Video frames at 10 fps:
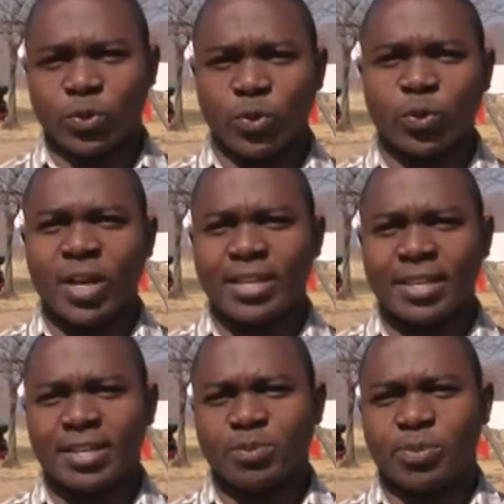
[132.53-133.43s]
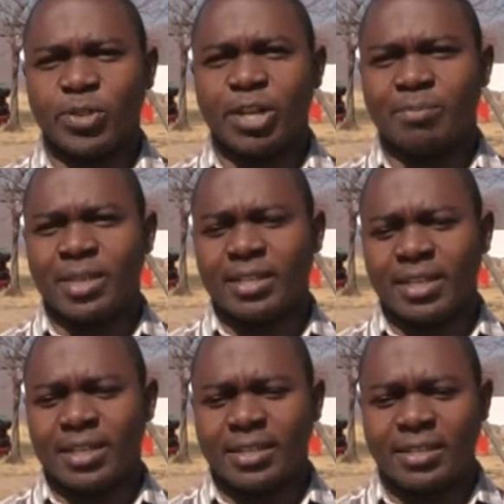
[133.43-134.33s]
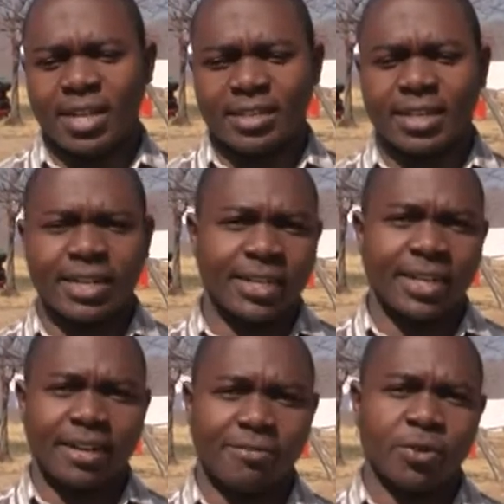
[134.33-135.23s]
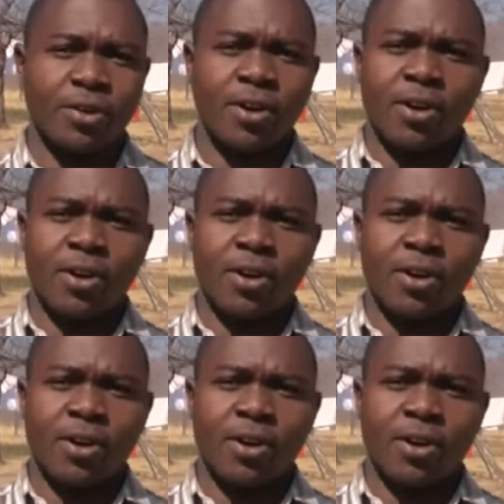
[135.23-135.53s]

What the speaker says: look at the sputum at clinic level.